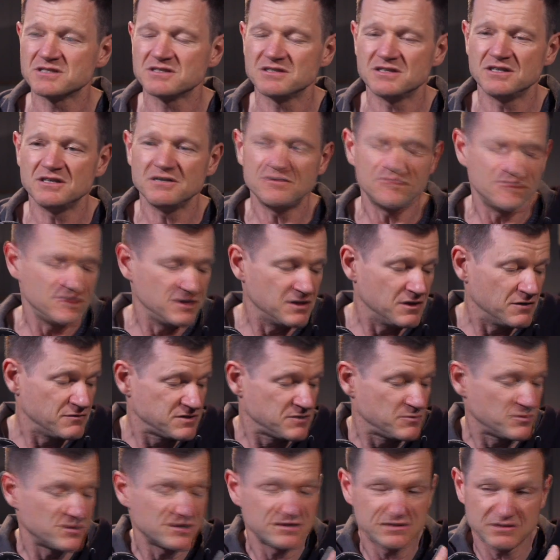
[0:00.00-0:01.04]
if
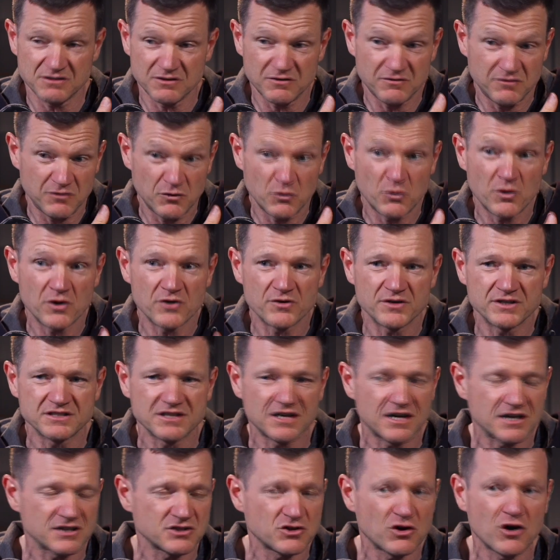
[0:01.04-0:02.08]
you're wearing a
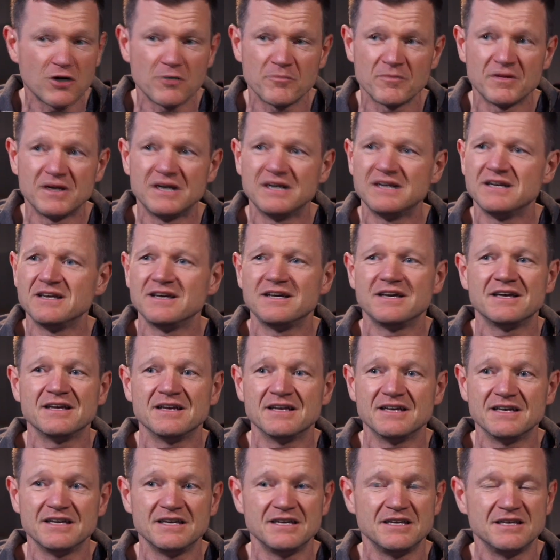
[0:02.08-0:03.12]
dark top,
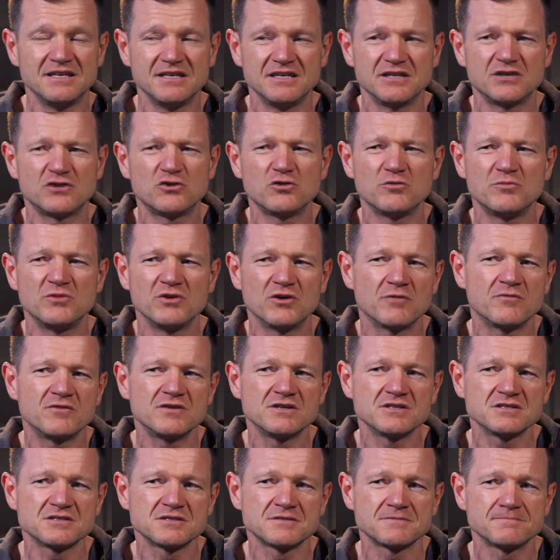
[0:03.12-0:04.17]
it could be
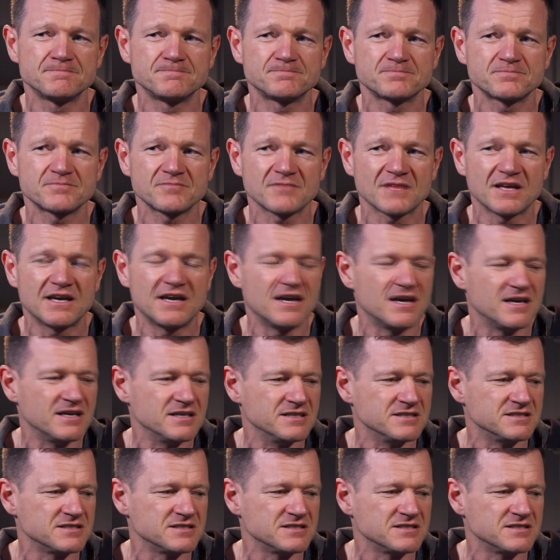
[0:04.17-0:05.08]
obvious. And